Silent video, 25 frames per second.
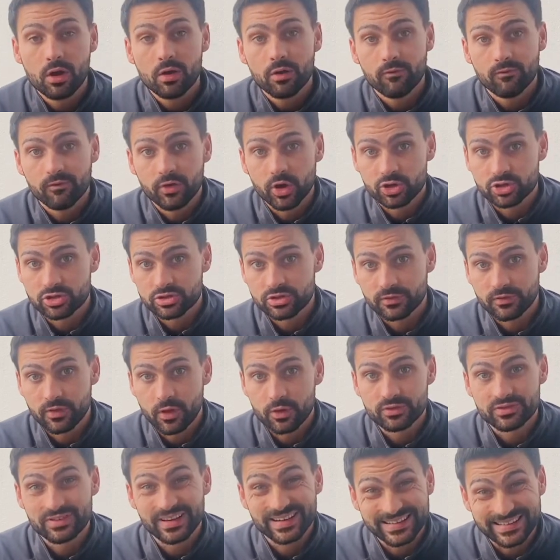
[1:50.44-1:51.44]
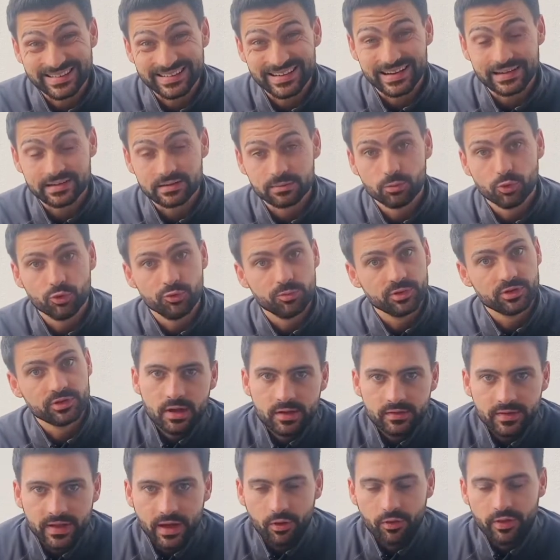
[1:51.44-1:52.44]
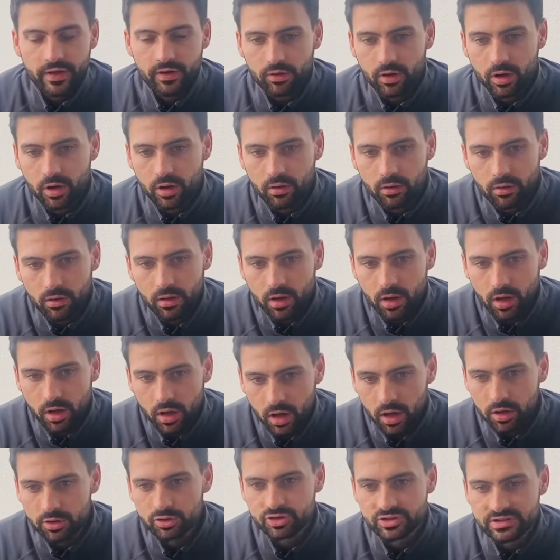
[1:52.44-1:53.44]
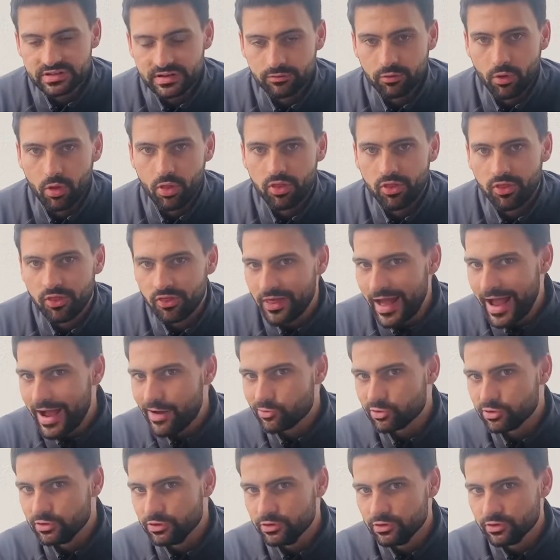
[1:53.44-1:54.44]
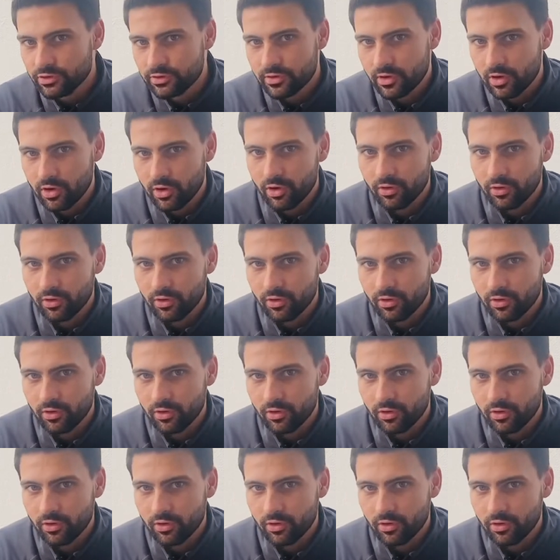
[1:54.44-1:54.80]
versions of those 6 movements. Now, there are hundreds, if not thousands,